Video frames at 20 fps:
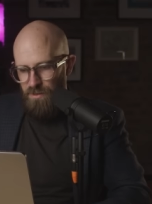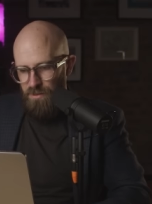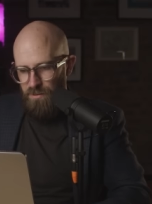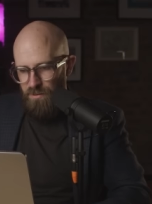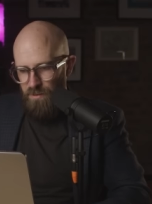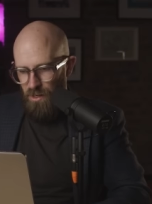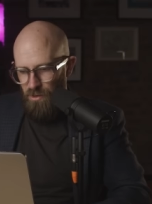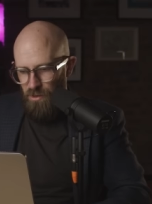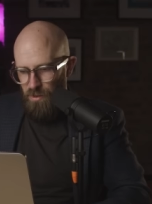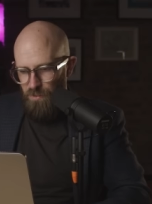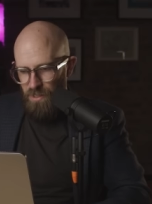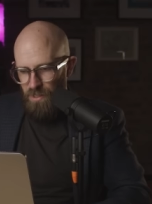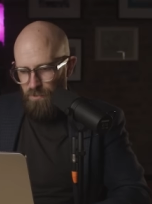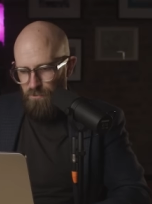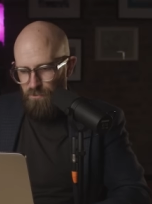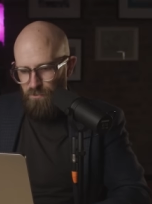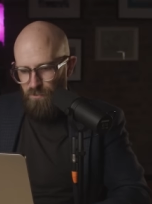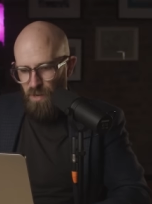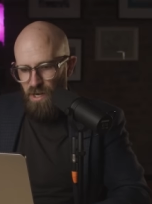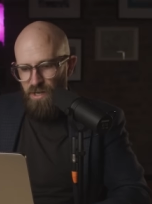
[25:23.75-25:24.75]
on therapy.
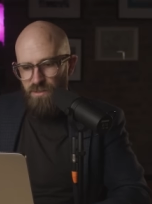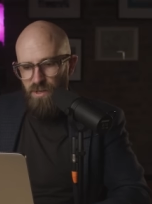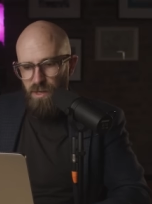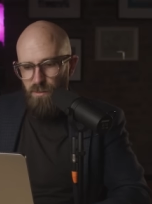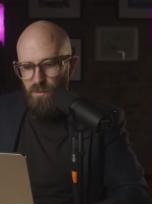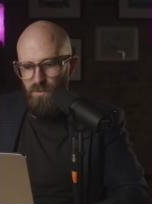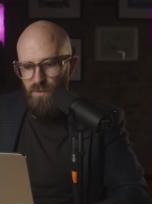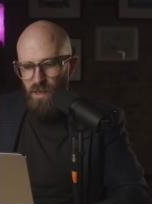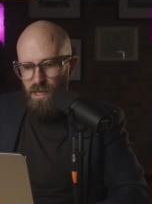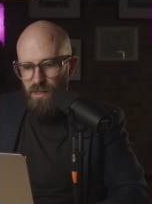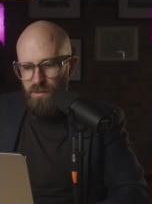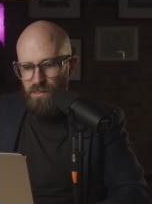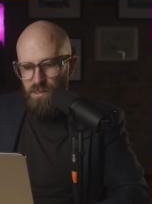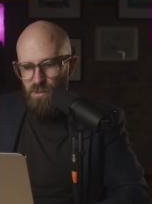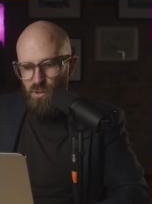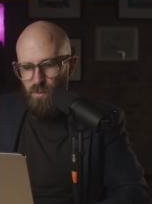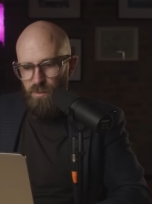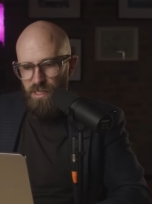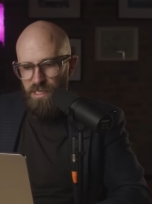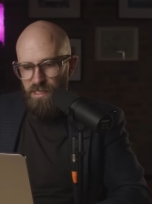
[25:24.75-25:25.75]
When a treatment fails,
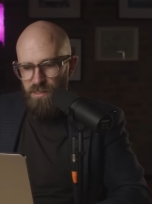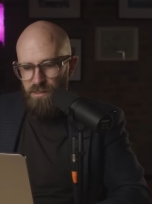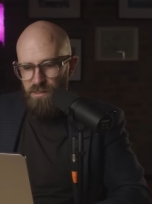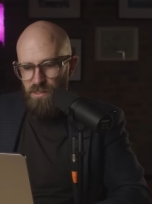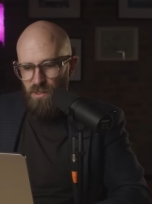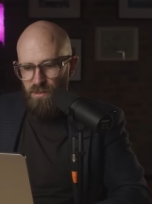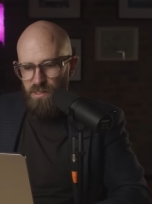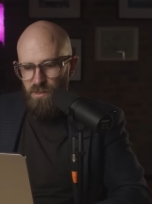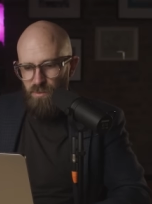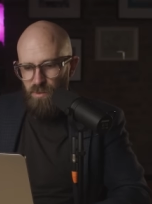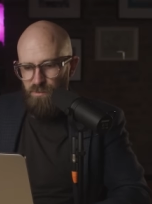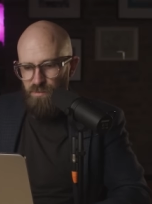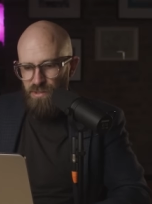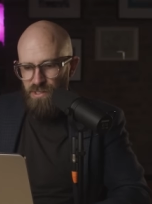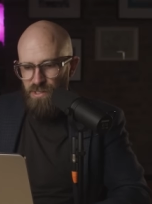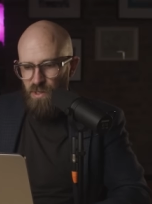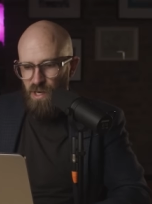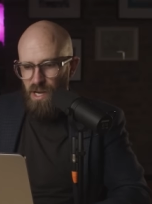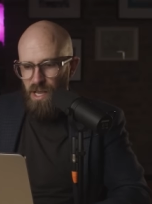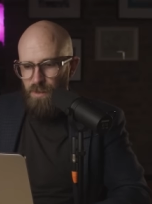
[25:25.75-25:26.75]
normally a doctor would
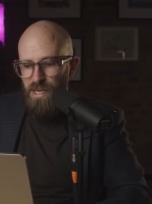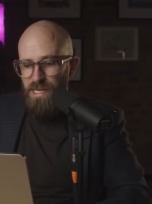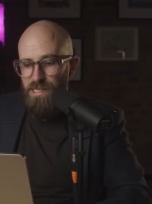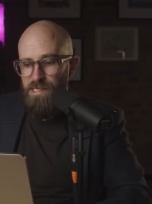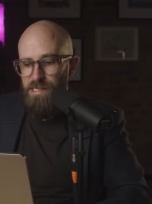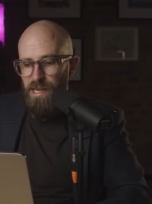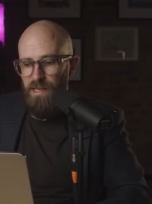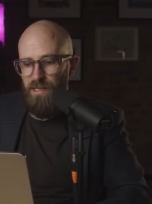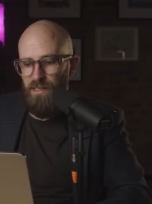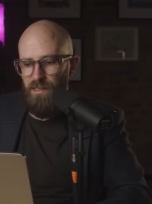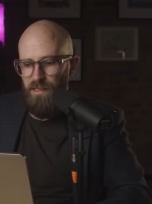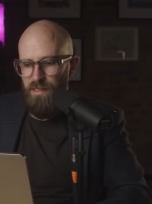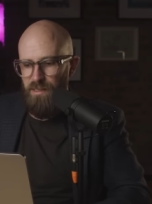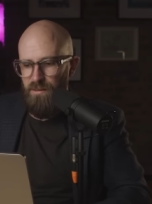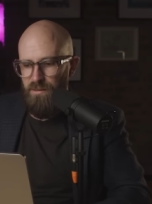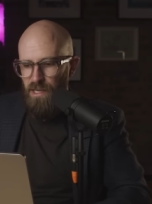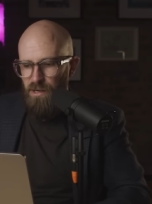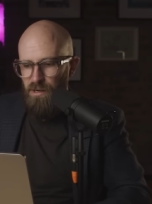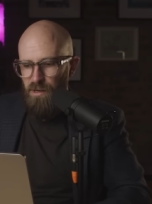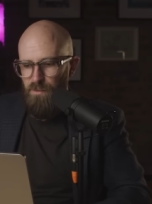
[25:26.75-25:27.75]
prescribe a second-line
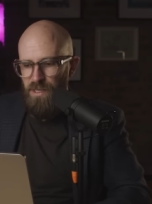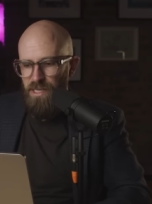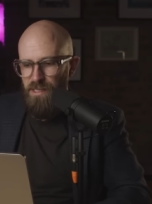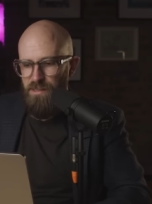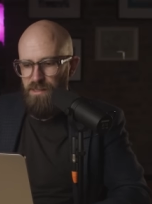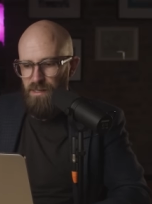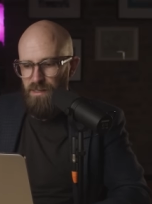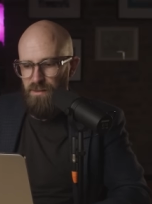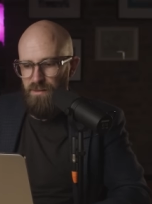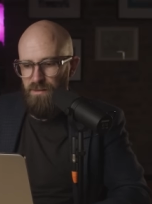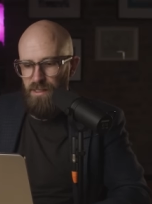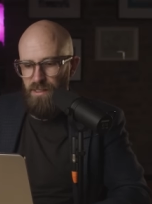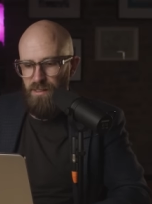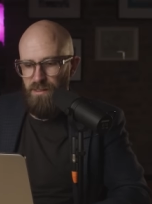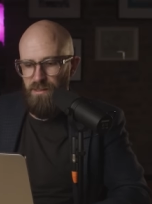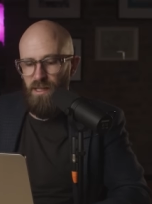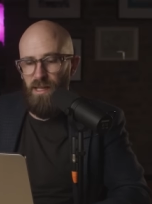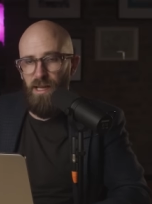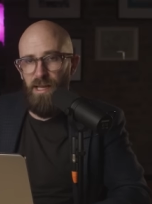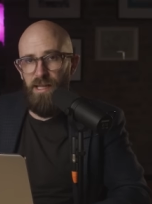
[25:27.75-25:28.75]
therapy and then a
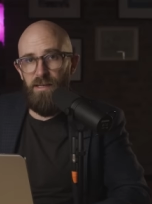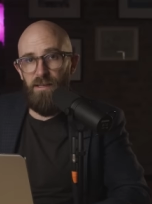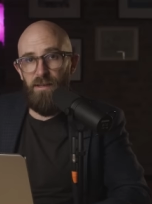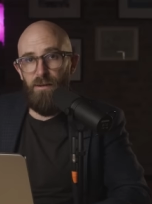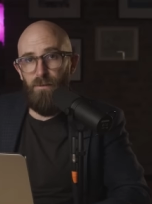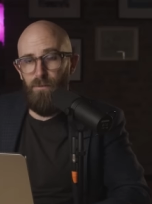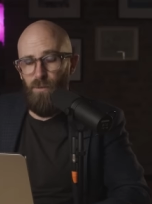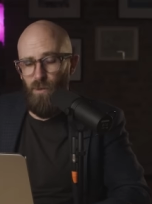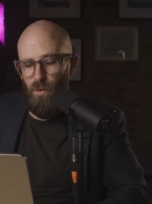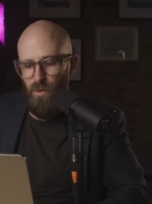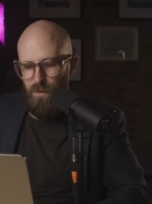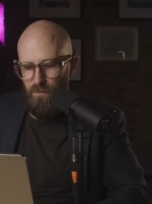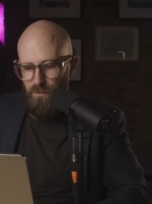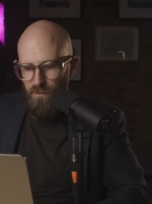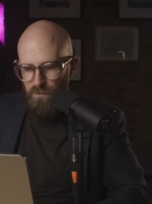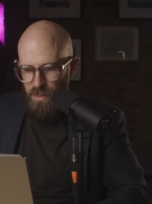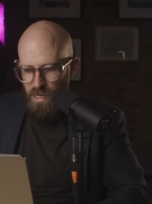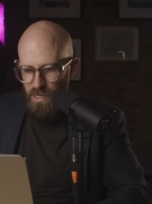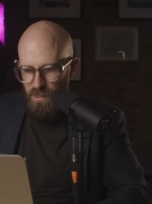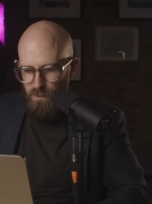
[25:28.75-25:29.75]
third-line and a fourth if
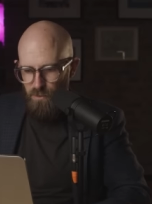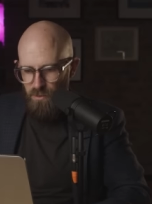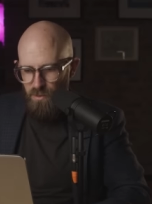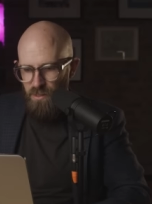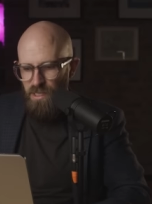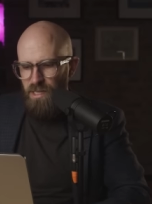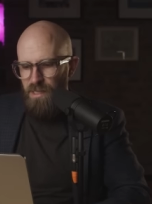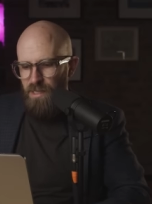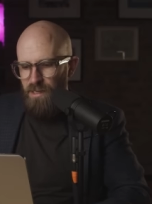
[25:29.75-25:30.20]
available.